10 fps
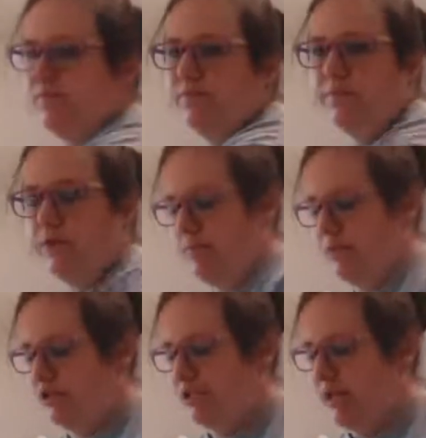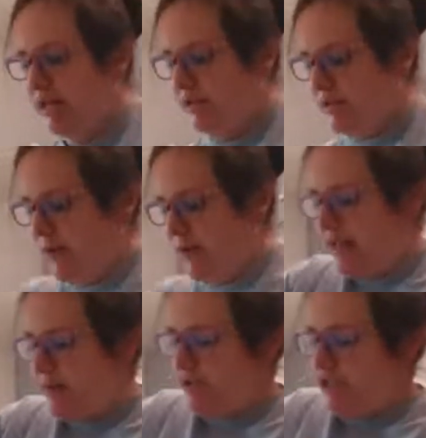I'm going to push that out of the way,
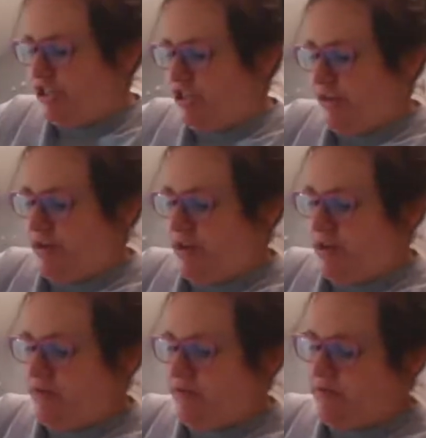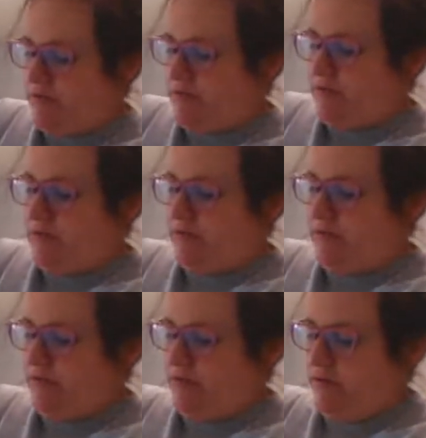and I'm going to show you now.
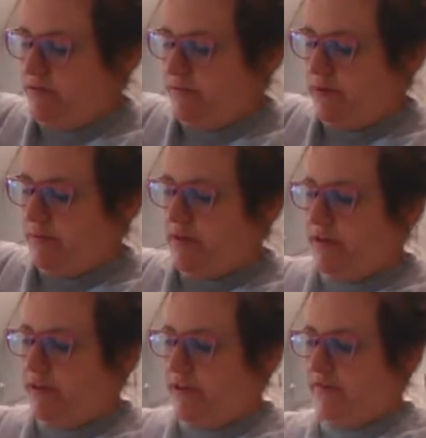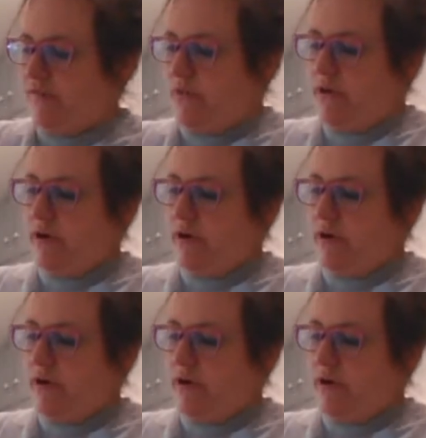I'm kind of looking for.